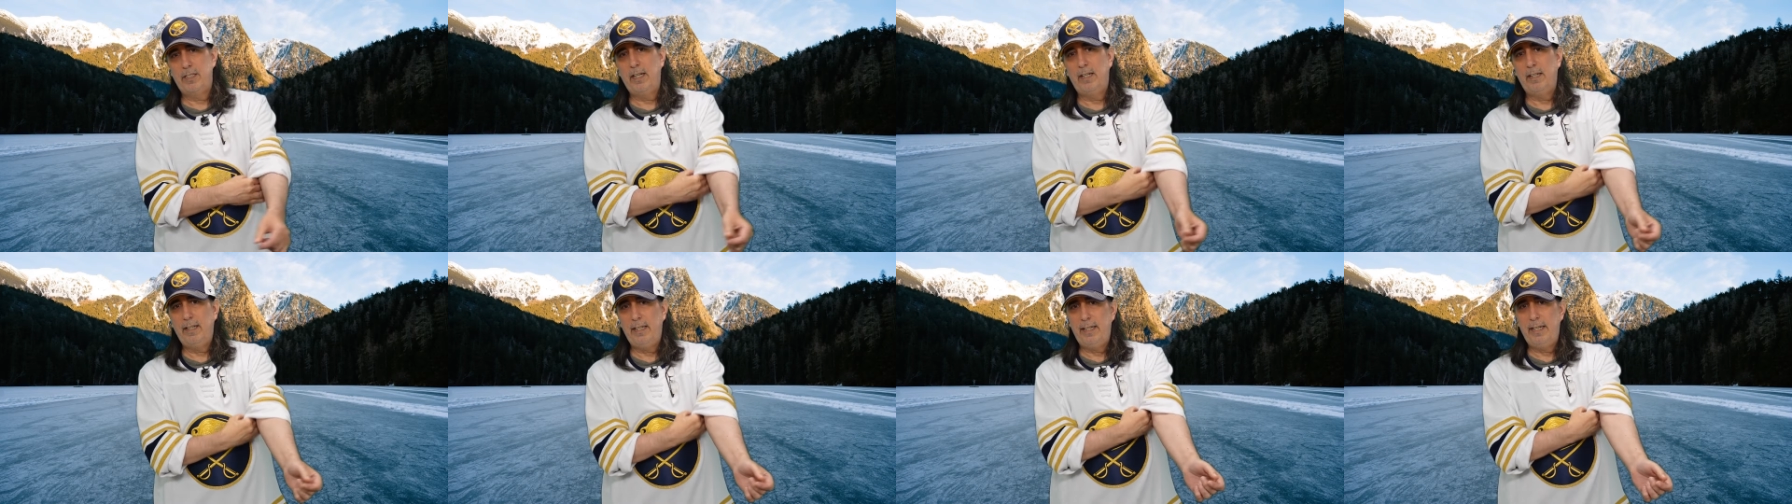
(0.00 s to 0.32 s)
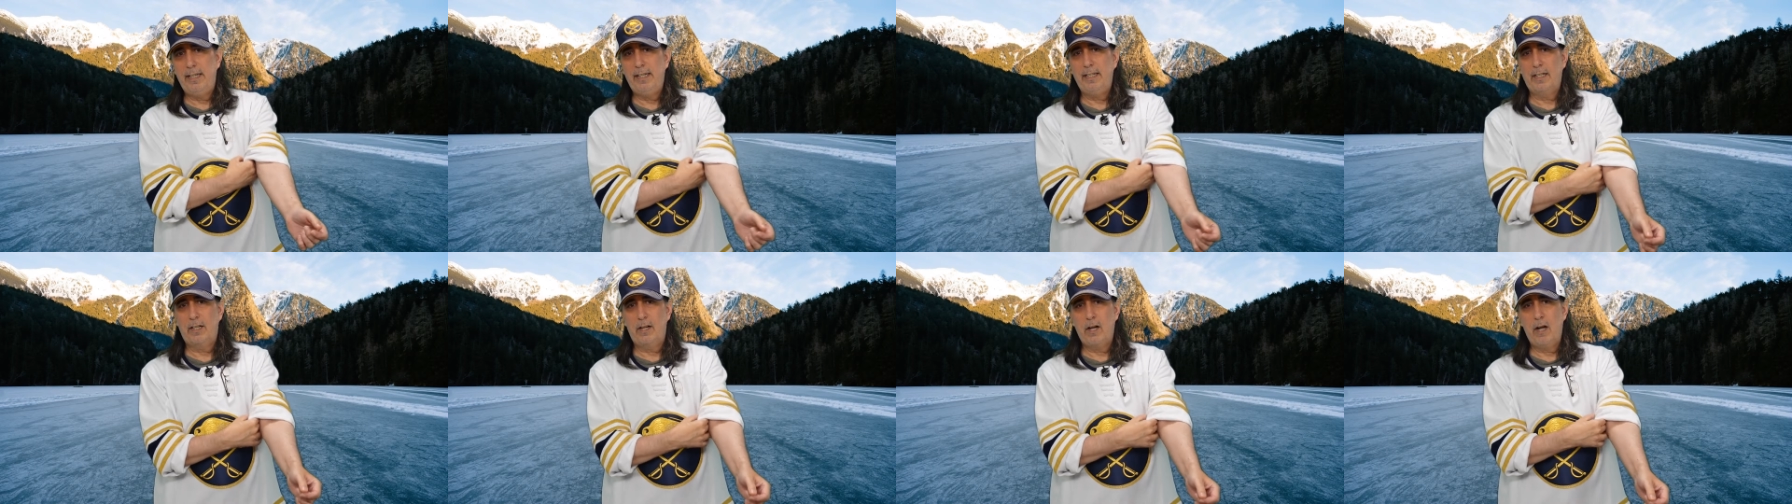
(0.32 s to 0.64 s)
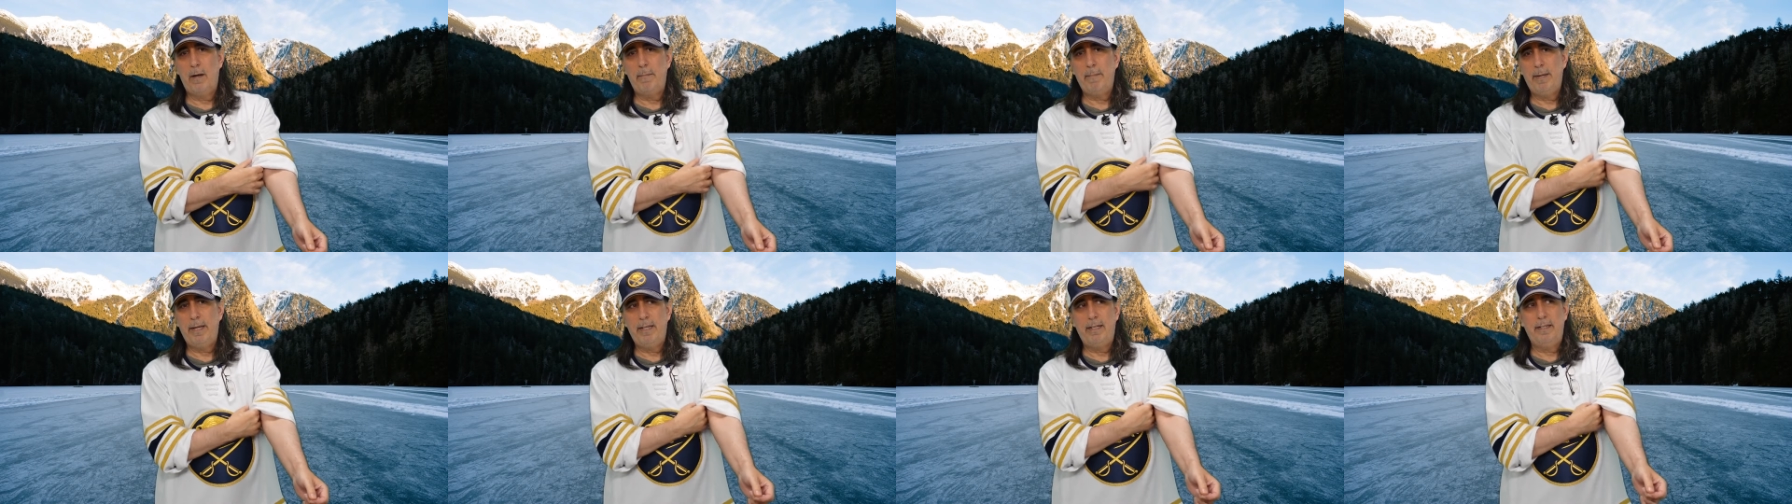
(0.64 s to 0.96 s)
deleting the
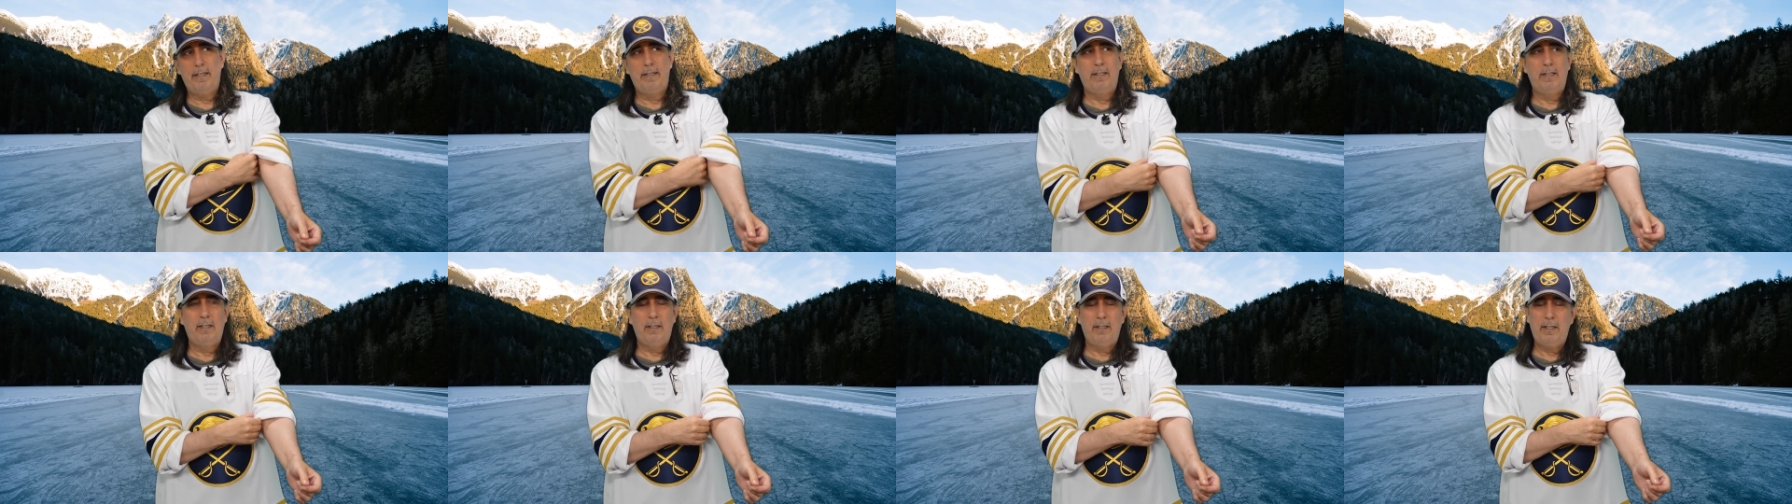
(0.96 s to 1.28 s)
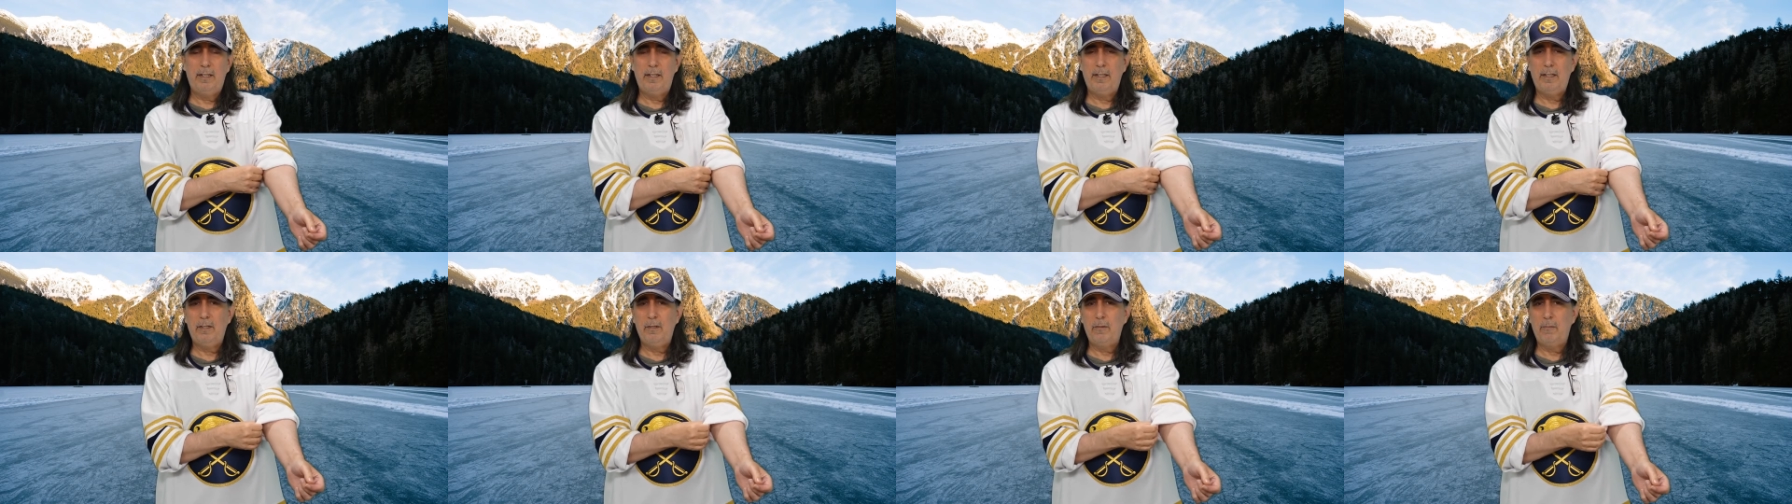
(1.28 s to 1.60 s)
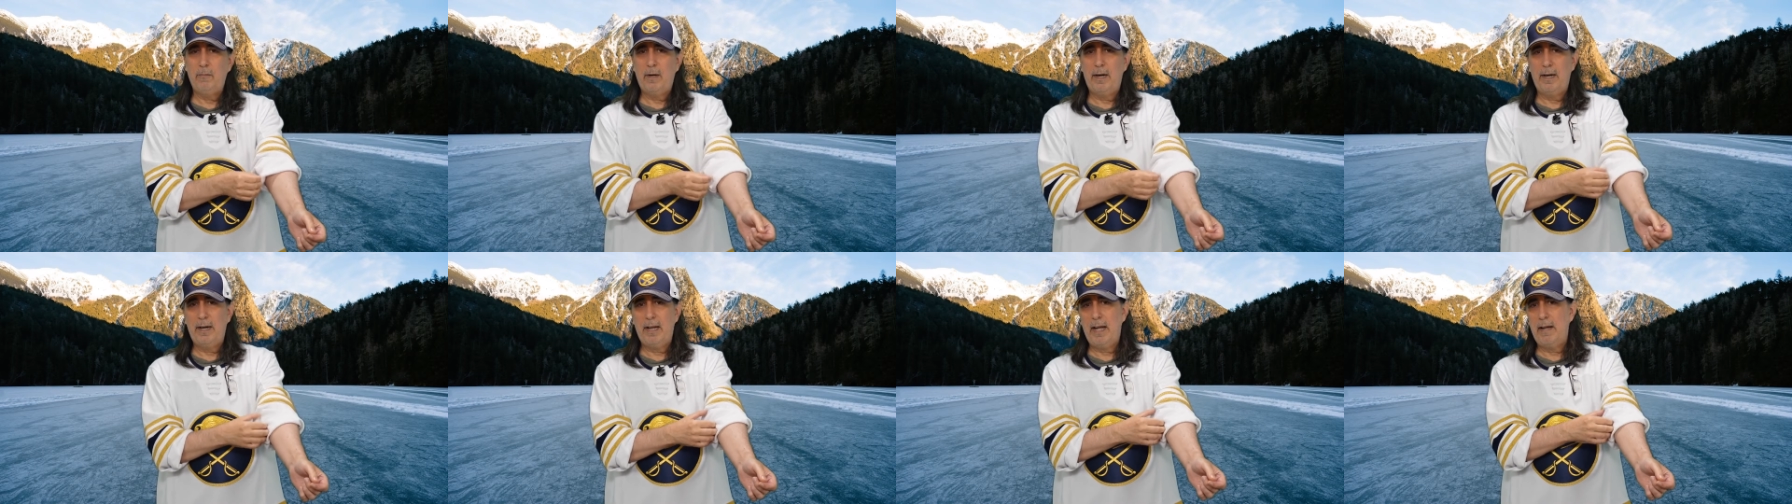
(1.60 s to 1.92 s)
comment and deleting you
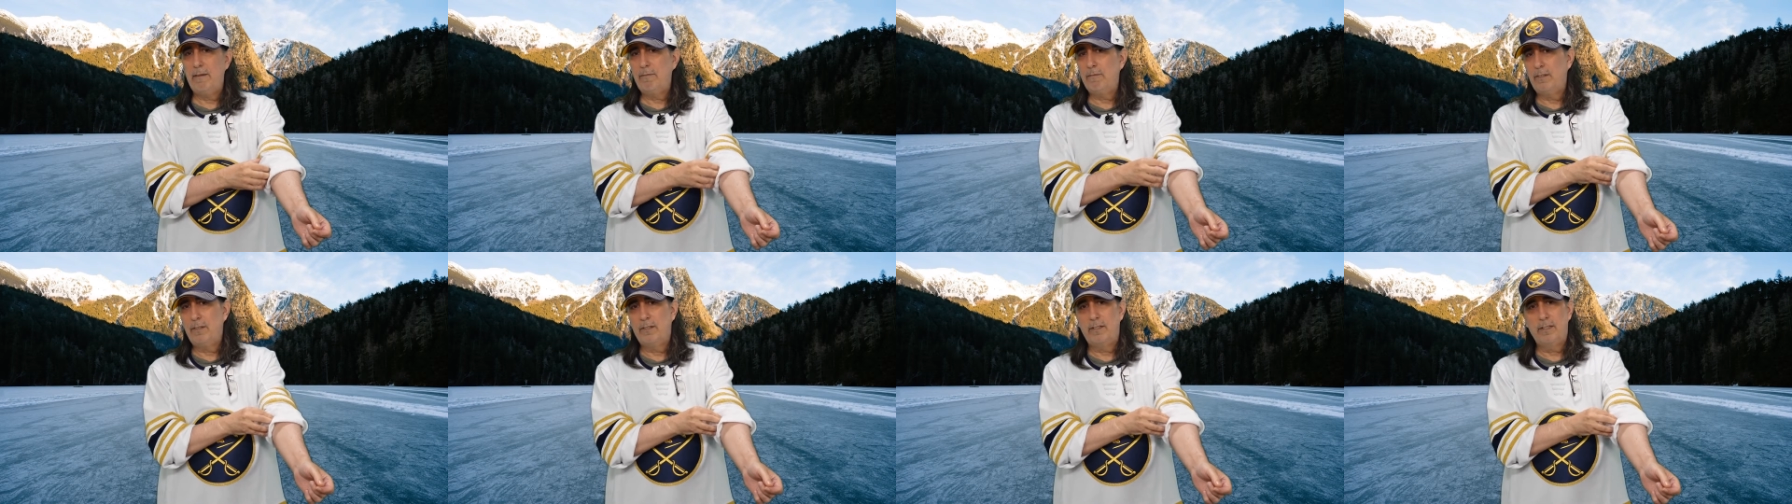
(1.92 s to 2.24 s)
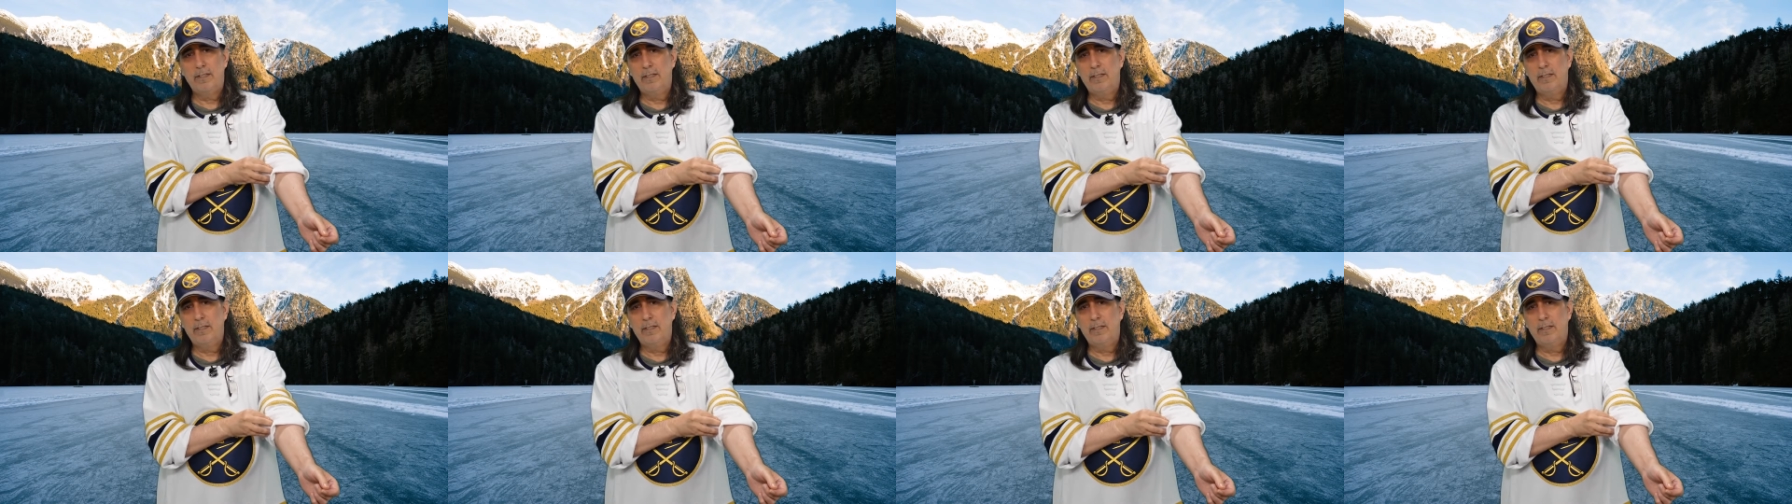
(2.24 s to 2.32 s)
right after.